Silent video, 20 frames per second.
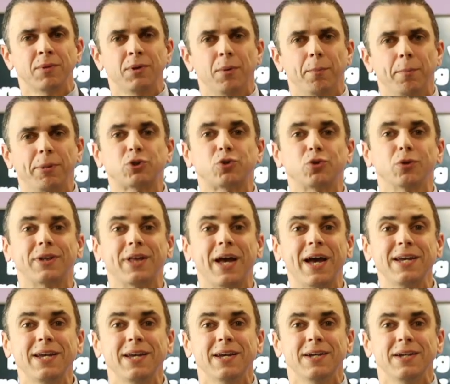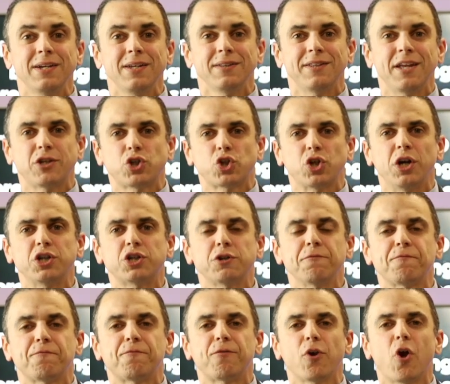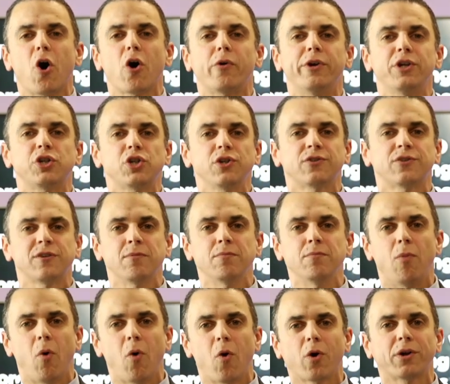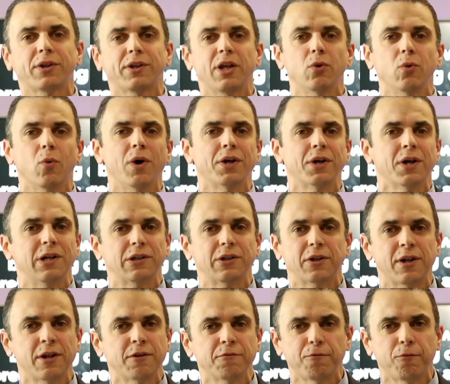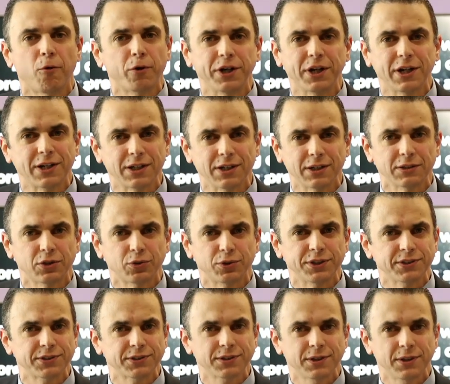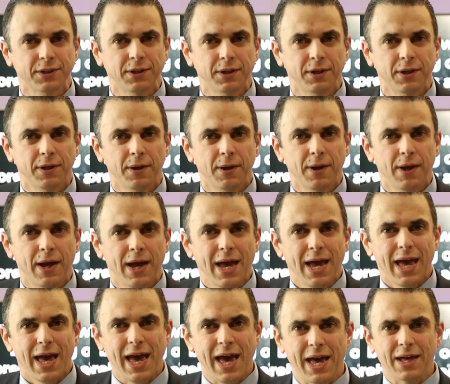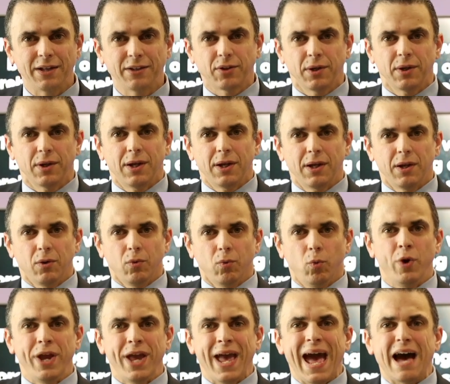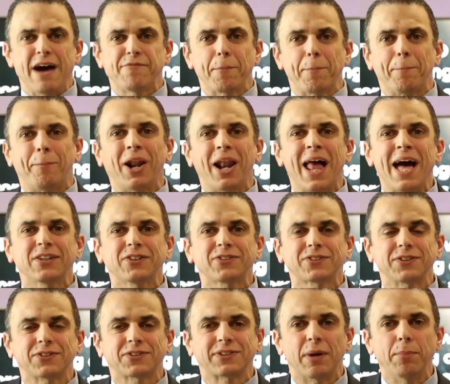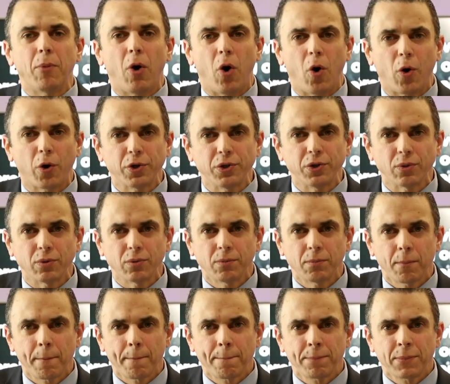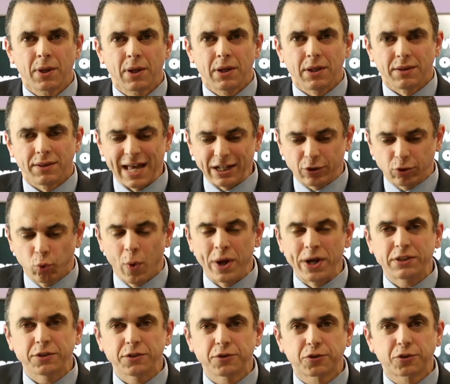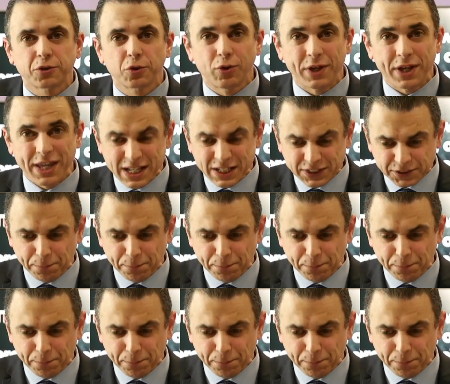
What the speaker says: But today, the church flourishes in more than 140 countries. And we have blessed some oil that went through His